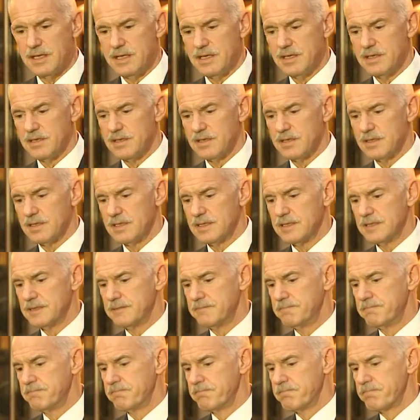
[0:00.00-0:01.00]
in, uh,
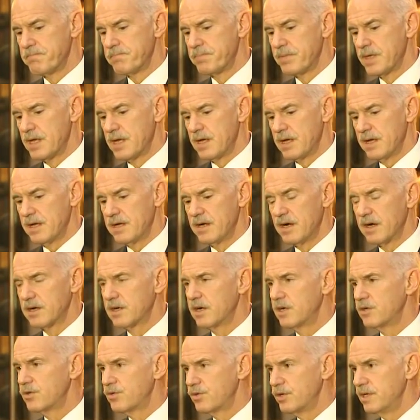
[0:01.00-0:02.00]
in our
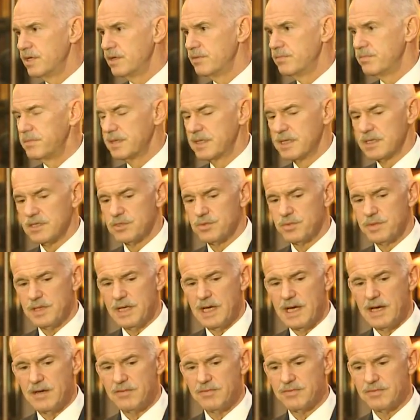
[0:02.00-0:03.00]
country because we
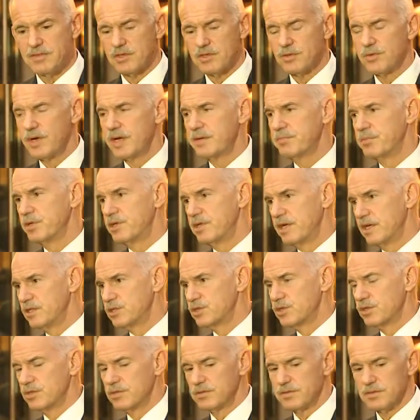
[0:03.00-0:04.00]
have great
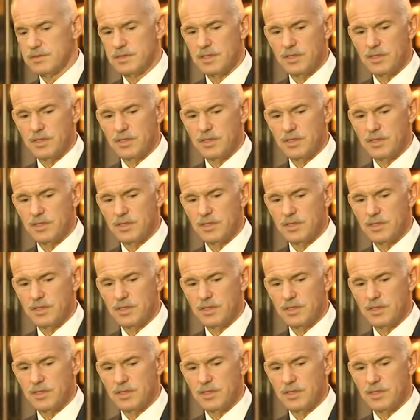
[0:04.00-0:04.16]
potential,